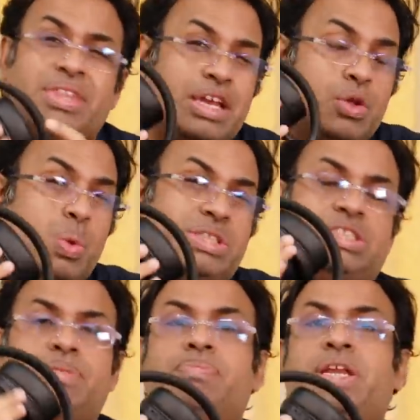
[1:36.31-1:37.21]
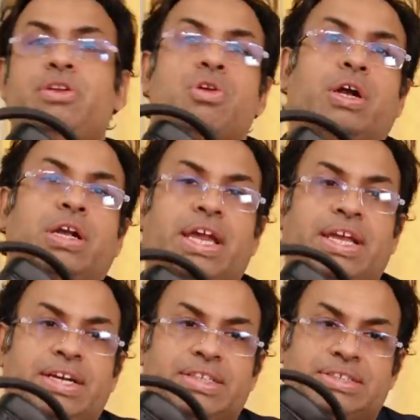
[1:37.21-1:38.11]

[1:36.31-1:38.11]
then you will simply not like it.